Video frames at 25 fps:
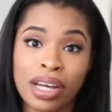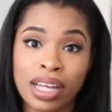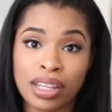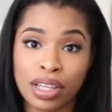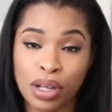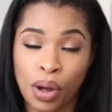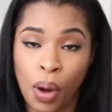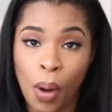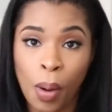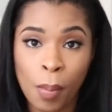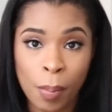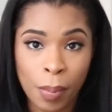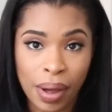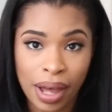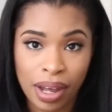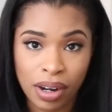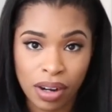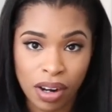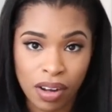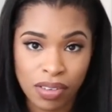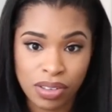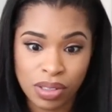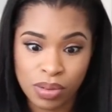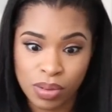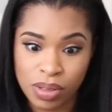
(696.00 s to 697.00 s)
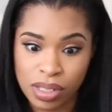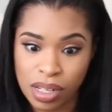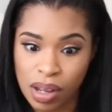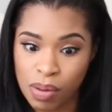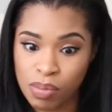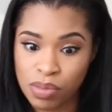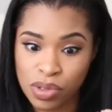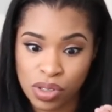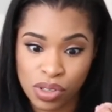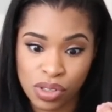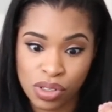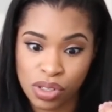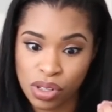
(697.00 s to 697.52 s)
look at the cotton pad afterwards
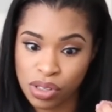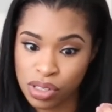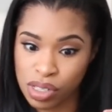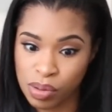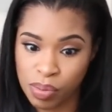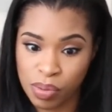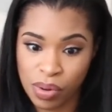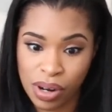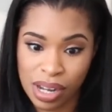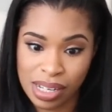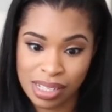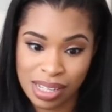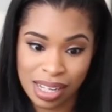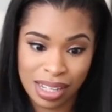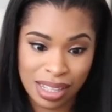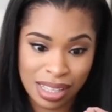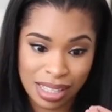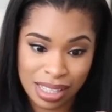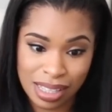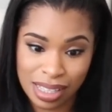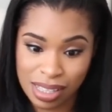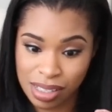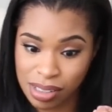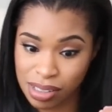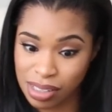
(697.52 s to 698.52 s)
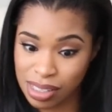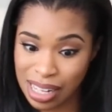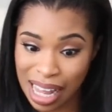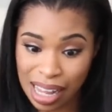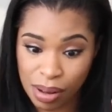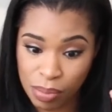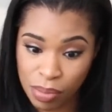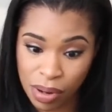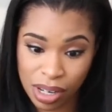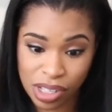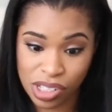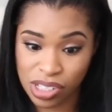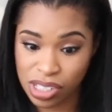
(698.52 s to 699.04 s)
i'm just so surprised that
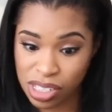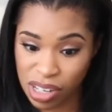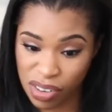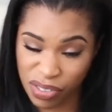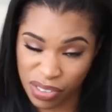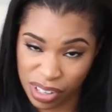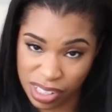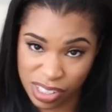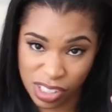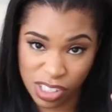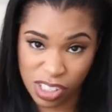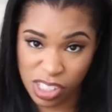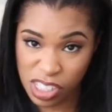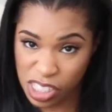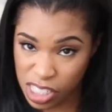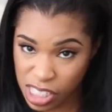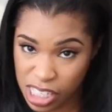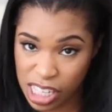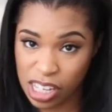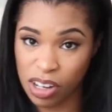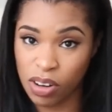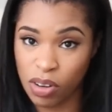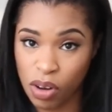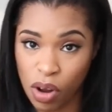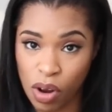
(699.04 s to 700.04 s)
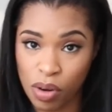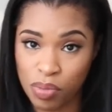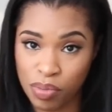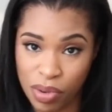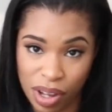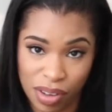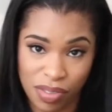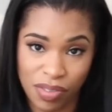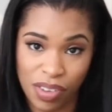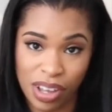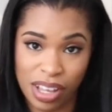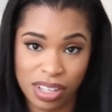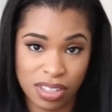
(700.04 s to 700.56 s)
that much stuff is still on
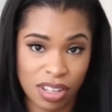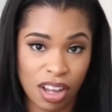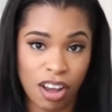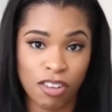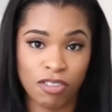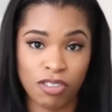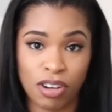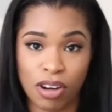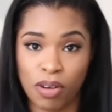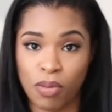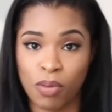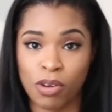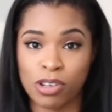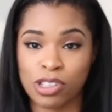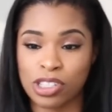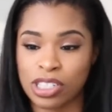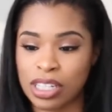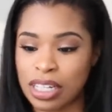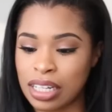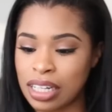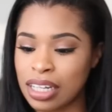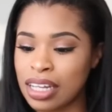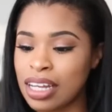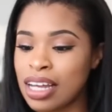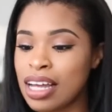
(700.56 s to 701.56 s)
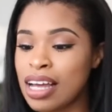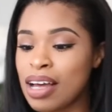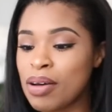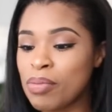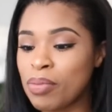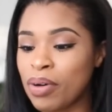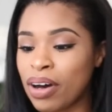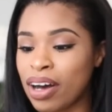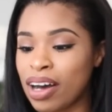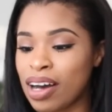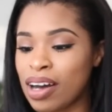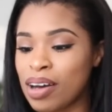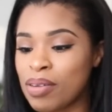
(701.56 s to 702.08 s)
my face after i washed it
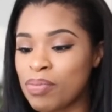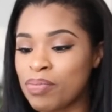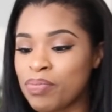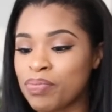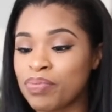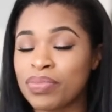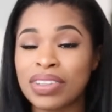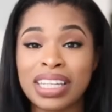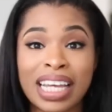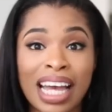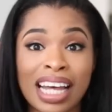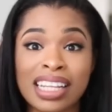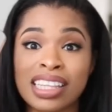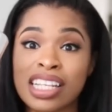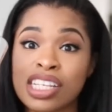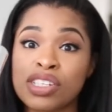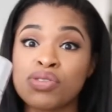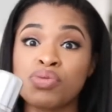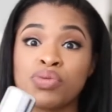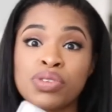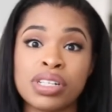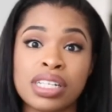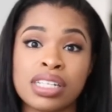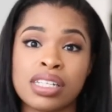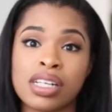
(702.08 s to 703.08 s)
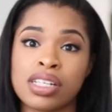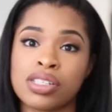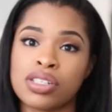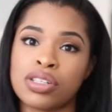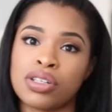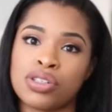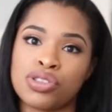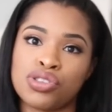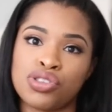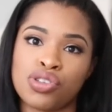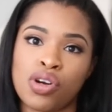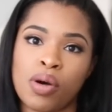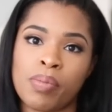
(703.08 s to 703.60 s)
but um yeah this really does a
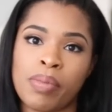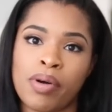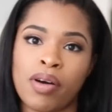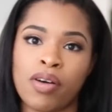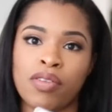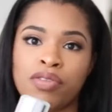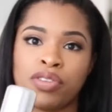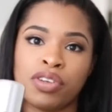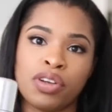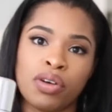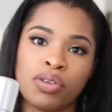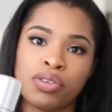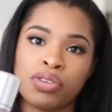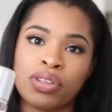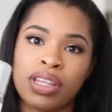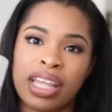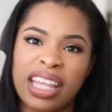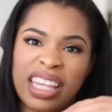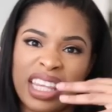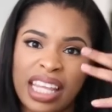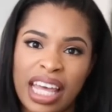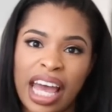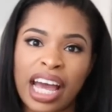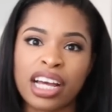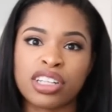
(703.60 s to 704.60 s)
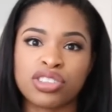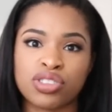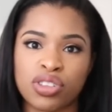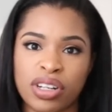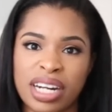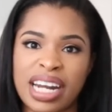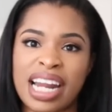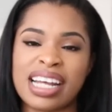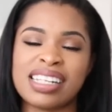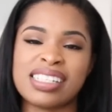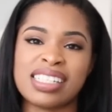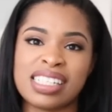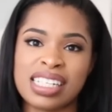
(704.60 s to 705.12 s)
good job of you know the, the extra
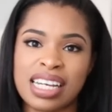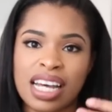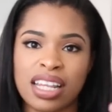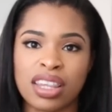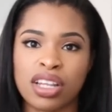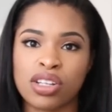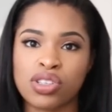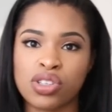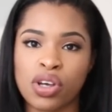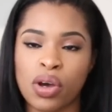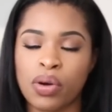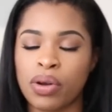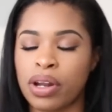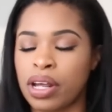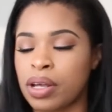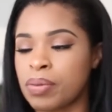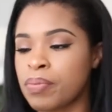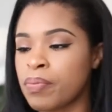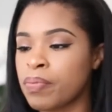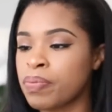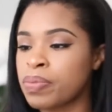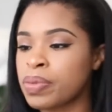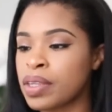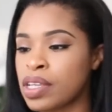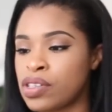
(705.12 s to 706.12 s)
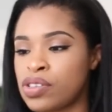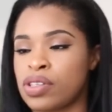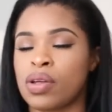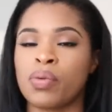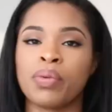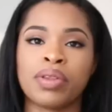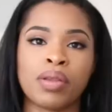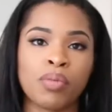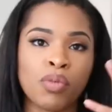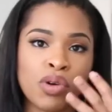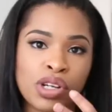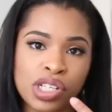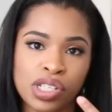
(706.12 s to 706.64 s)
cleansing and the toning so that
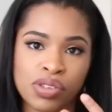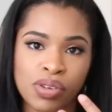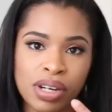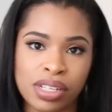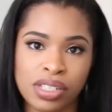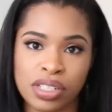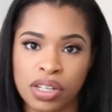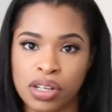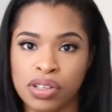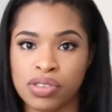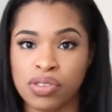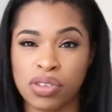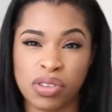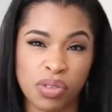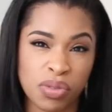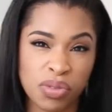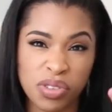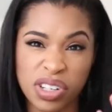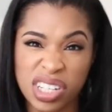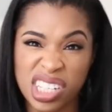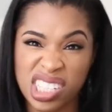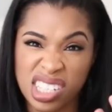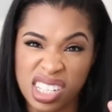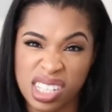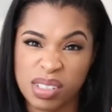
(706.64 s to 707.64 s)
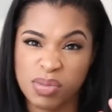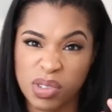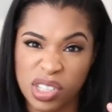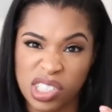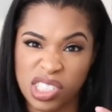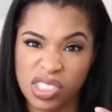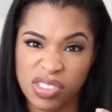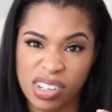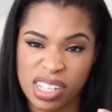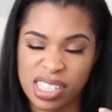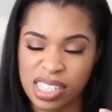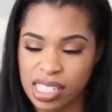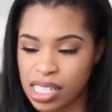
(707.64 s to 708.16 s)
when the moisturizer goes on it really does
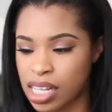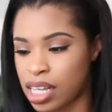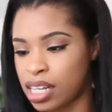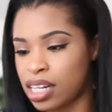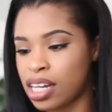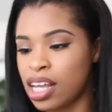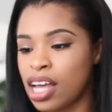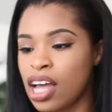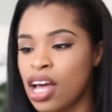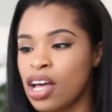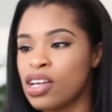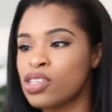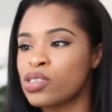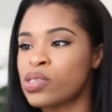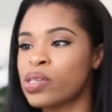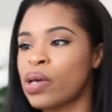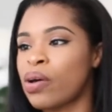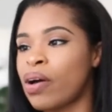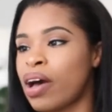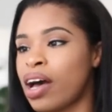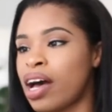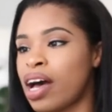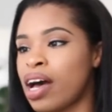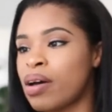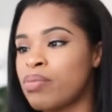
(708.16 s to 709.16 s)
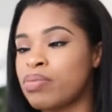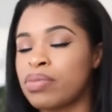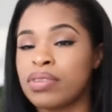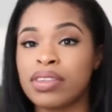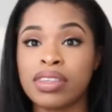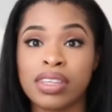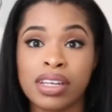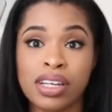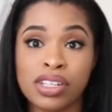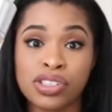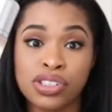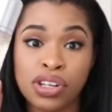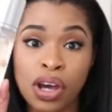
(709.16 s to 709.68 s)
moisturize the skin so um
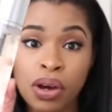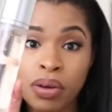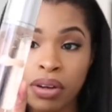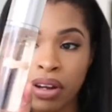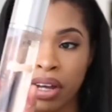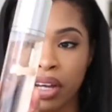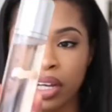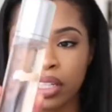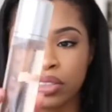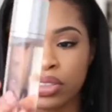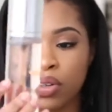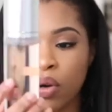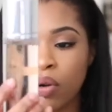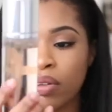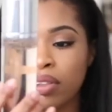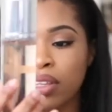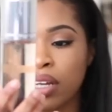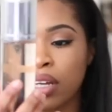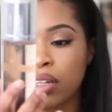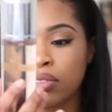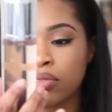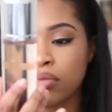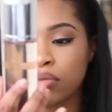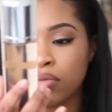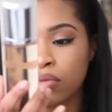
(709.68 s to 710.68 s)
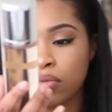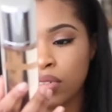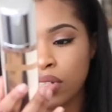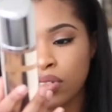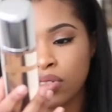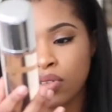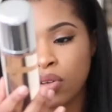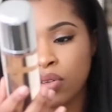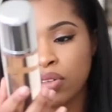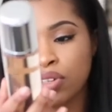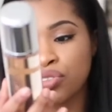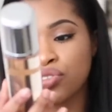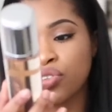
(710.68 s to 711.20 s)
um, the toner. It's called the
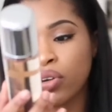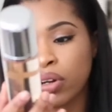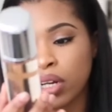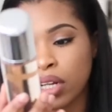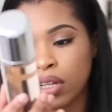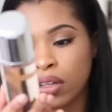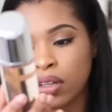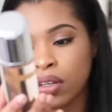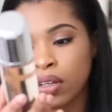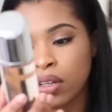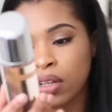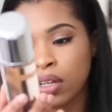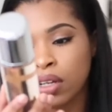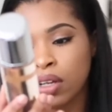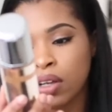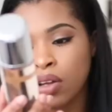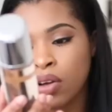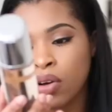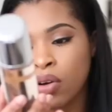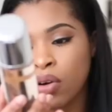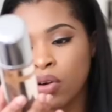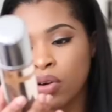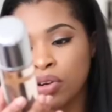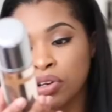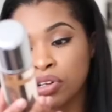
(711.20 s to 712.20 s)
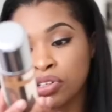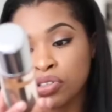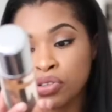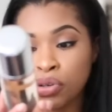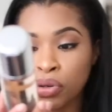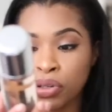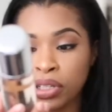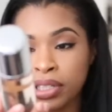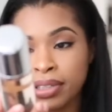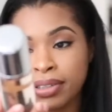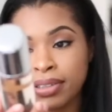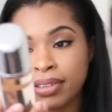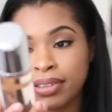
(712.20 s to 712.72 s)
it's called the tonic or le
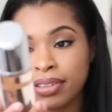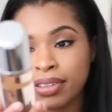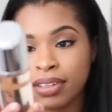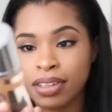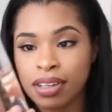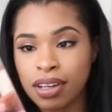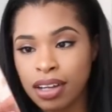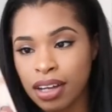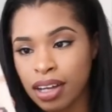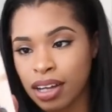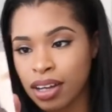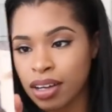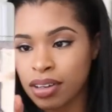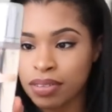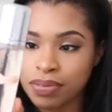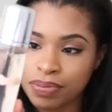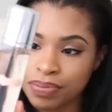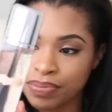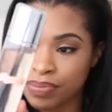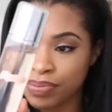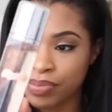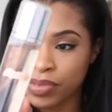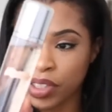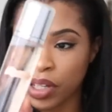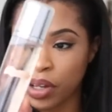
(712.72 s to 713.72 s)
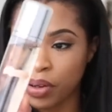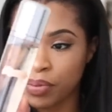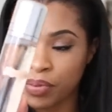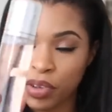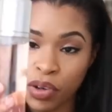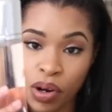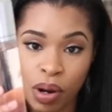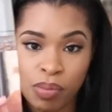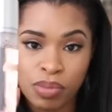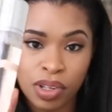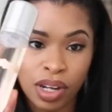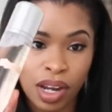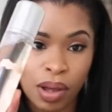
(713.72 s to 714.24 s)
tonique. Uh, yeah,
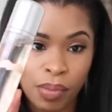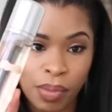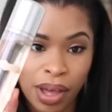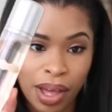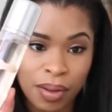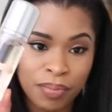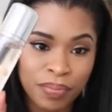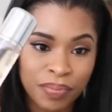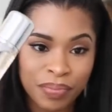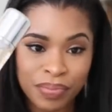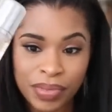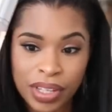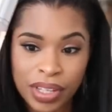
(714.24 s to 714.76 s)
creme de la mer.